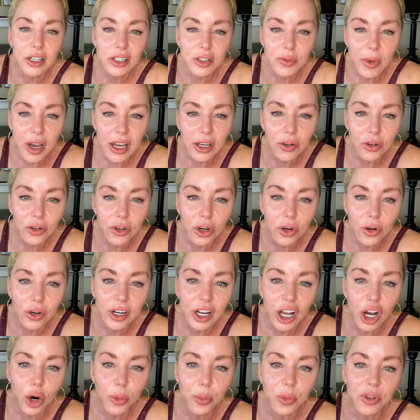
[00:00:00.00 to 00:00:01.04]
Does
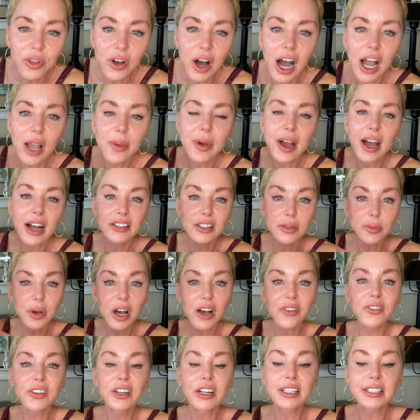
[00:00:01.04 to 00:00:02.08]
microcurrent help with eye bags
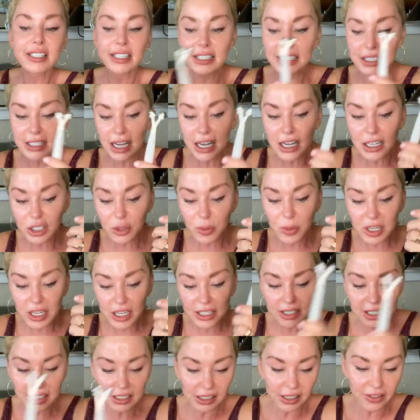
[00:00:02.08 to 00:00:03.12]
and puffiness? It does
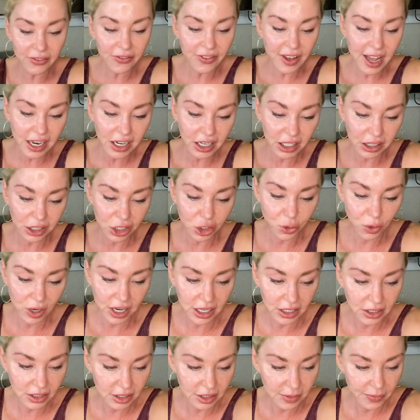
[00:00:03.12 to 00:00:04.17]
because it lymphatically
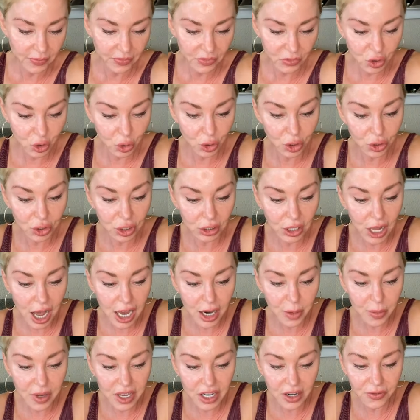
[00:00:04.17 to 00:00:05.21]
drains. So there's a
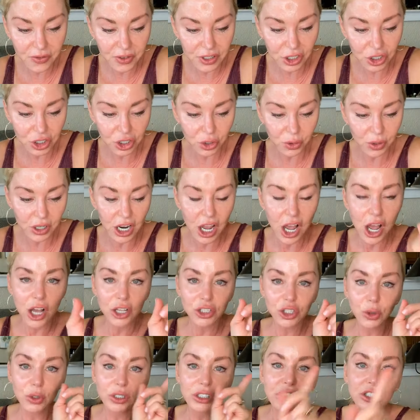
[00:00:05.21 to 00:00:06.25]
lot of benefits to it.
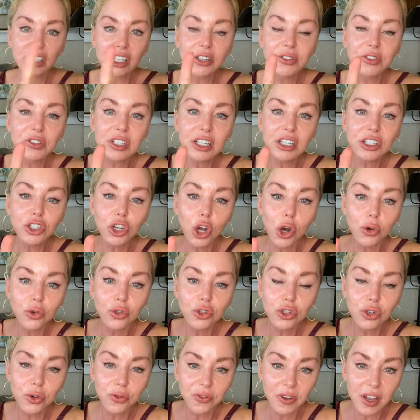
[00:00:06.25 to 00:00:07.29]
So it lifts and
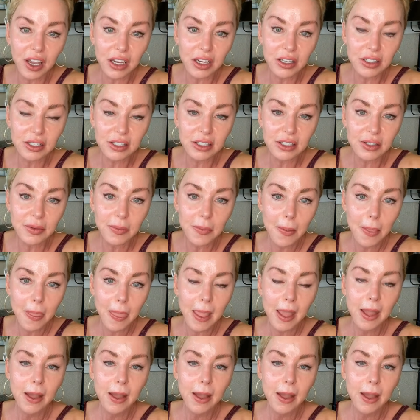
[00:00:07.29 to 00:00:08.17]
tones your face.